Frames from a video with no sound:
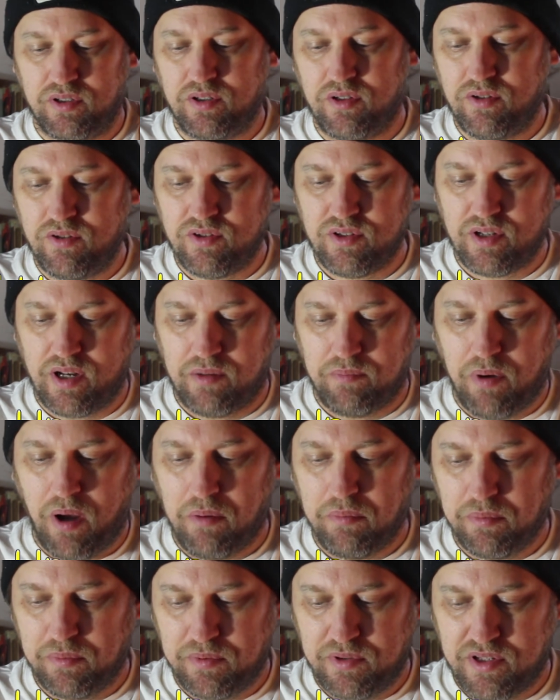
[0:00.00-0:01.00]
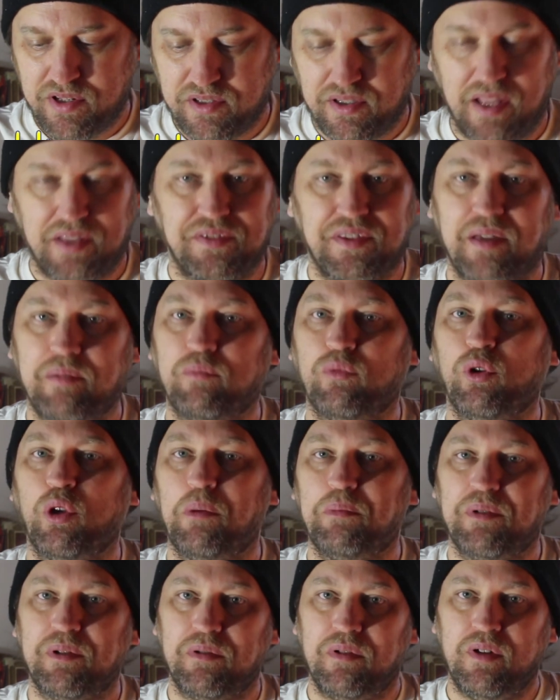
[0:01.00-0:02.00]
use it, I'd probably just let them roll
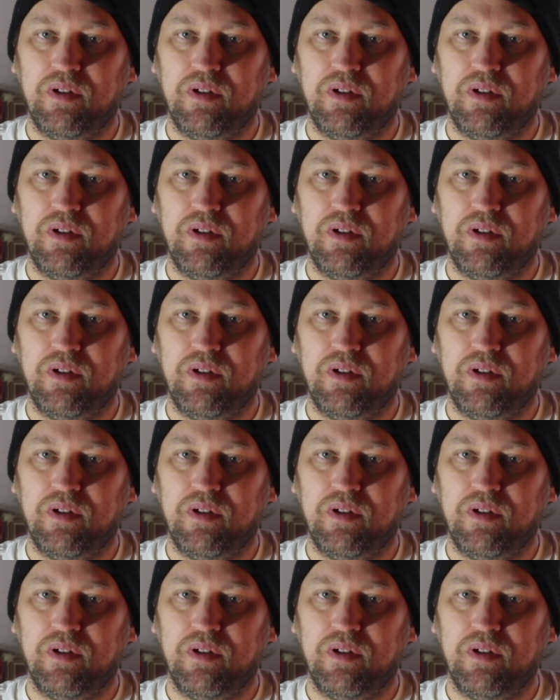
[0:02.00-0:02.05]
up